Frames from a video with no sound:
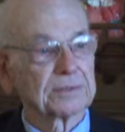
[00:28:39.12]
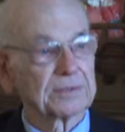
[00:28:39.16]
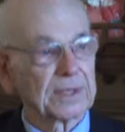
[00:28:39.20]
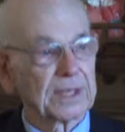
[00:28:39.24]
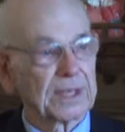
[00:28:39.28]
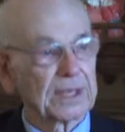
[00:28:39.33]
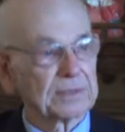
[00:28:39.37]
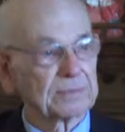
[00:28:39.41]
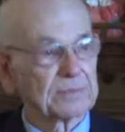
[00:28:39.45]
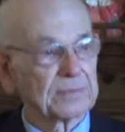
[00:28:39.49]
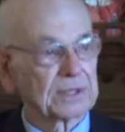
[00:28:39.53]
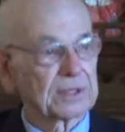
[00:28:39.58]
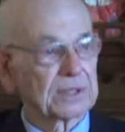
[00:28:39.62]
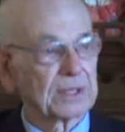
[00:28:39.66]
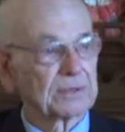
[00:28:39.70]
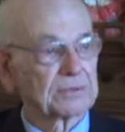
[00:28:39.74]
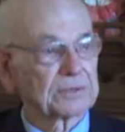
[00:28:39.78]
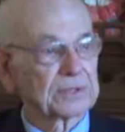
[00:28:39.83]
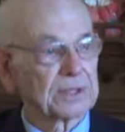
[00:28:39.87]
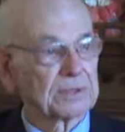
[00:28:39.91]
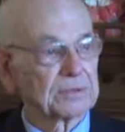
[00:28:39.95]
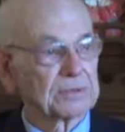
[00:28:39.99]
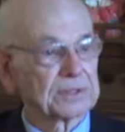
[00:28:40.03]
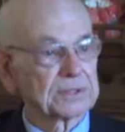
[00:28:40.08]
correct,
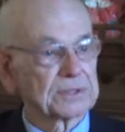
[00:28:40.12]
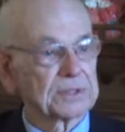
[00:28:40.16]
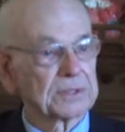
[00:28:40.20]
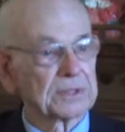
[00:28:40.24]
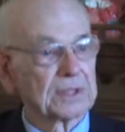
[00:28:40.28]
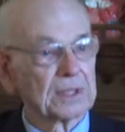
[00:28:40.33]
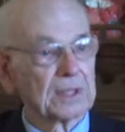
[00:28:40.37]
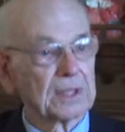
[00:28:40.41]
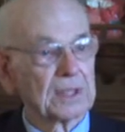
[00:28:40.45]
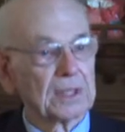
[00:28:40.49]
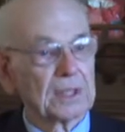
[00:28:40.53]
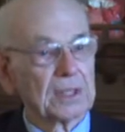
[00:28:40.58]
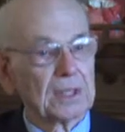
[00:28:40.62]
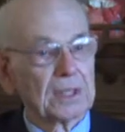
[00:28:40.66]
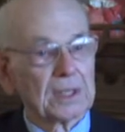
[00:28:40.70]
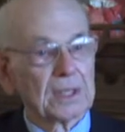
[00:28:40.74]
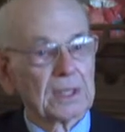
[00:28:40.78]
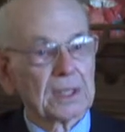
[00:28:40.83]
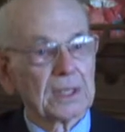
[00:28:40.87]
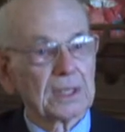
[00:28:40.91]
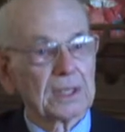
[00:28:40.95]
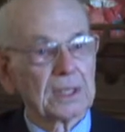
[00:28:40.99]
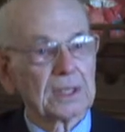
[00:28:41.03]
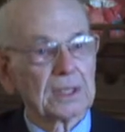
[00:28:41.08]
because
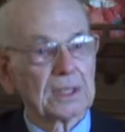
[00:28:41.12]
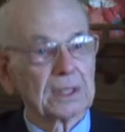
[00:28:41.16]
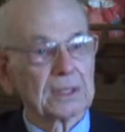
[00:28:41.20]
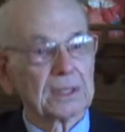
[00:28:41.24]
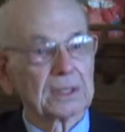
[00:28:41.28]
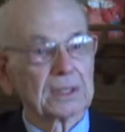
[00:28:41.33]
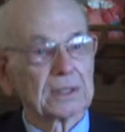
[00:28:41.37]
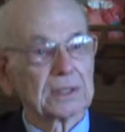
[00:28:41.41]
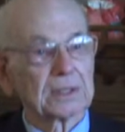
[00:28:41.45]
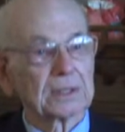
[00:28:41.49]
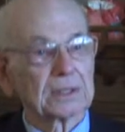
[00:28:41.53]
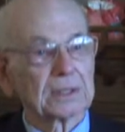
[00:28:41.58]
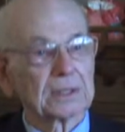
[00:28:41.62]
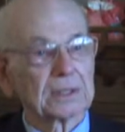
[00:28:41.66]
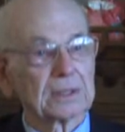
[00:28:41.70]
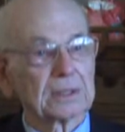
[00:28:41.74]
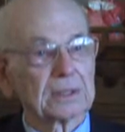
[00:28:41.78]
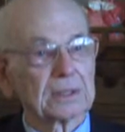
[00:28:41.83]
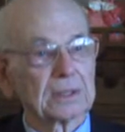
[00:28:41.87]
he